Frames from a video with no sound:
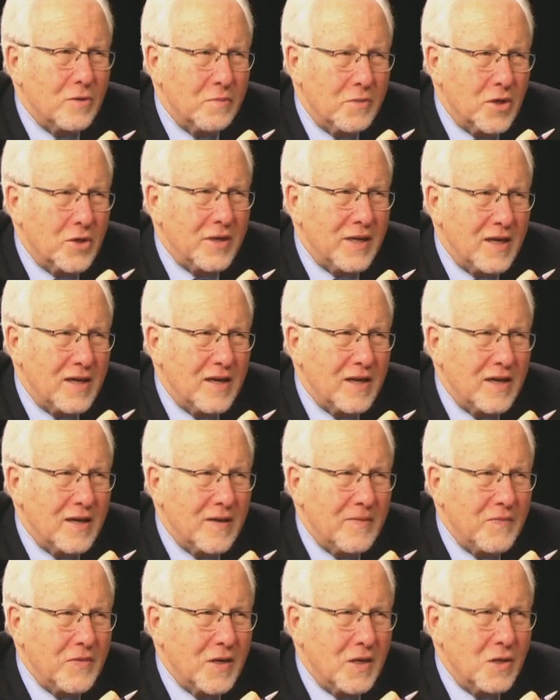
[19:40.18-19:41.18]
million? Mm-hmm.
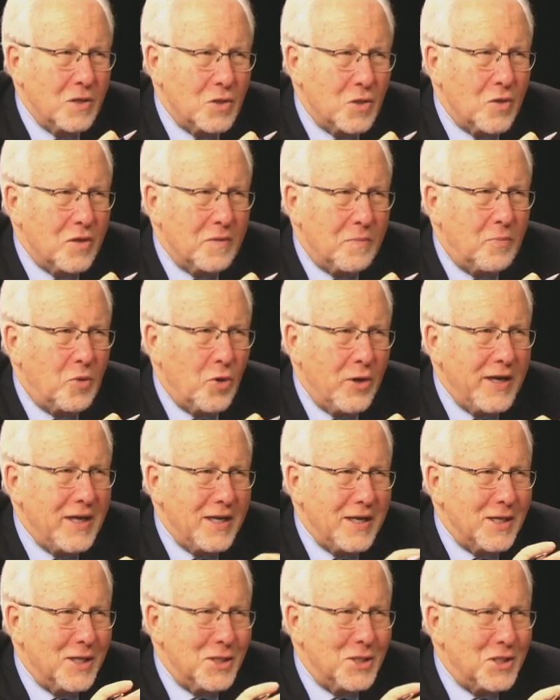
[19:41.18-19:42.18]
So, so, the point
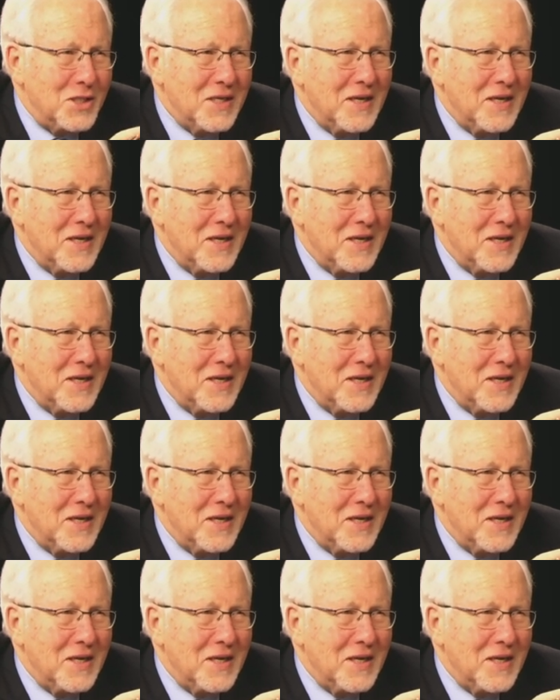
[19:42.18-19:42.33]
is,